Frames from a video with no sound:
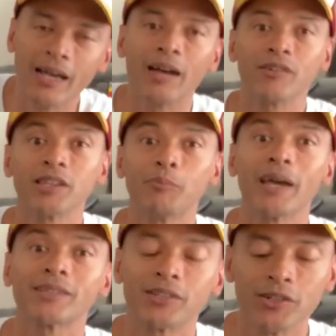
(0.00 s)
I've got the
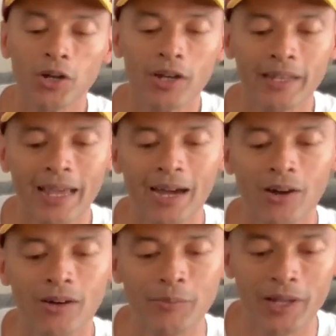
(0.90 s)
bike turned on
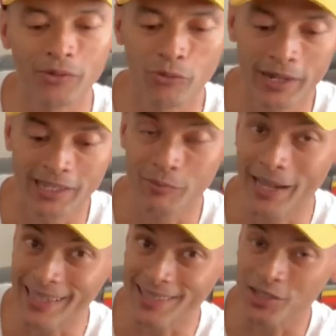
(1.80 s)
now. I'm not running the
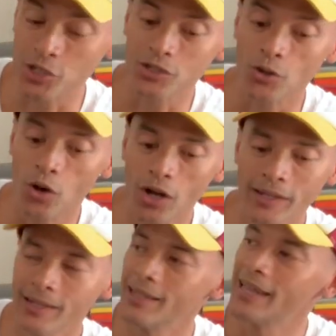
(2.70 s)
bike, it's just on.